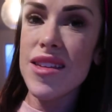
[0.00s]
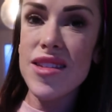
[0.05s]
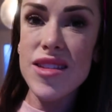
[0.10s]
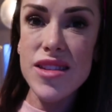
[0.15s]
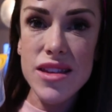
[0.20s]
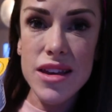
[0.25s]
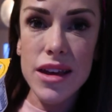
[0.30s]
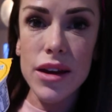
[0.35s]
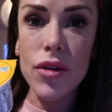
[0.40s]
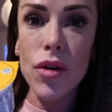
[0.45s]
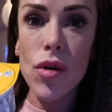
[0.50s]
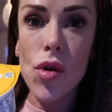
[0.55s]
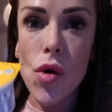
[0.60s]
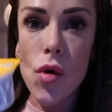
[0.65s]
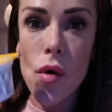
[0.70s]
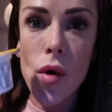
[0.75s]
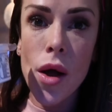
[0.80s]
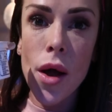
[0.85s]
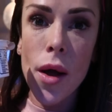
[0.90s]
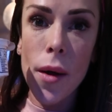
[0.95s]

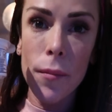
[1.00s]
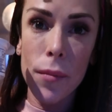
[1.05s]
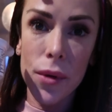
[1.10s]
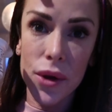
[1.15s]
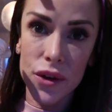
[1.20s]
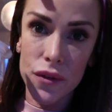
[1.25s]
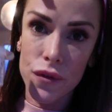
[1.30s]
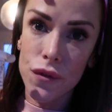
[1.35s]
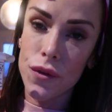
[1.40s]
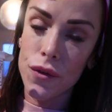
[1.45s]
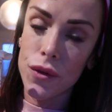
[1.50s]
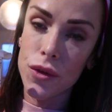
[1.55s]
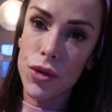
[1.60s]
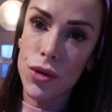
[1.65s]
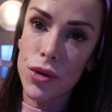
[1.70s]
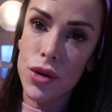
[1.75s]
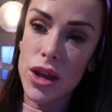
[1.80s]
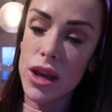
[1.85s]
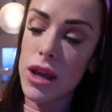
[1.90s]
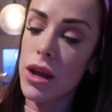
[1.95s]

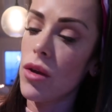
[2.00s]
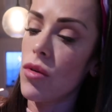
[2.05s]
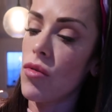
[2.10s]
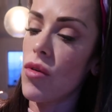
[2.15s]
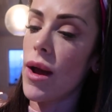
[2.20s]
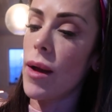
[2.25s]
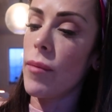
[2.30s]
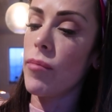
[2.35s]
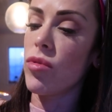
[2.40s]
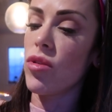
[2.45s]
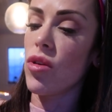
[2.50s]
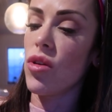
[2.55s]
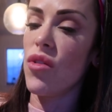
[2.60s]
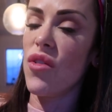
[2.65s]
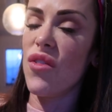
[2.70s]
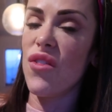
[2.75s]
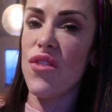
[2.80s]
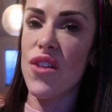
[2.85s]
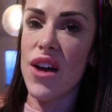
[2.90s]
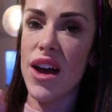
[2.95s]
0.3 grams
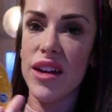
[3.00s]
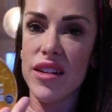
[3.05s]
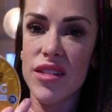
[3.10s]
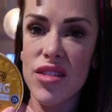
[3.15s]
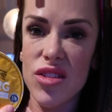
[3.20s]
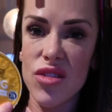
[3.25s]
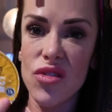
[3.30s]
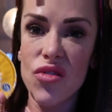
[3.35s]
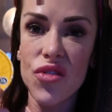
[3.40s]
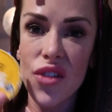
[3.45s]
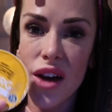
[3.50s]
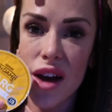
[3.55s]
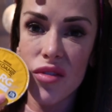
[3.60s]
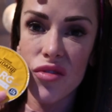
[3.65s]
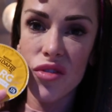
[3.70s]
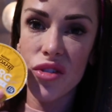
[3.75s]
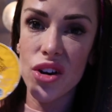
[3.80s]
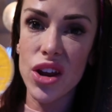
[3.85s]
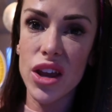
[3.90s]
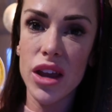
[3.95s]
of fat. So
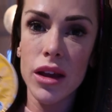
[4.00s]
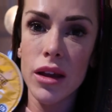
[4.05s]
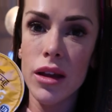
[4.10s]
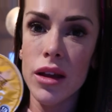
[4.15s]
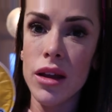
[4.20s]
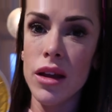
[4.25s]
fat-free,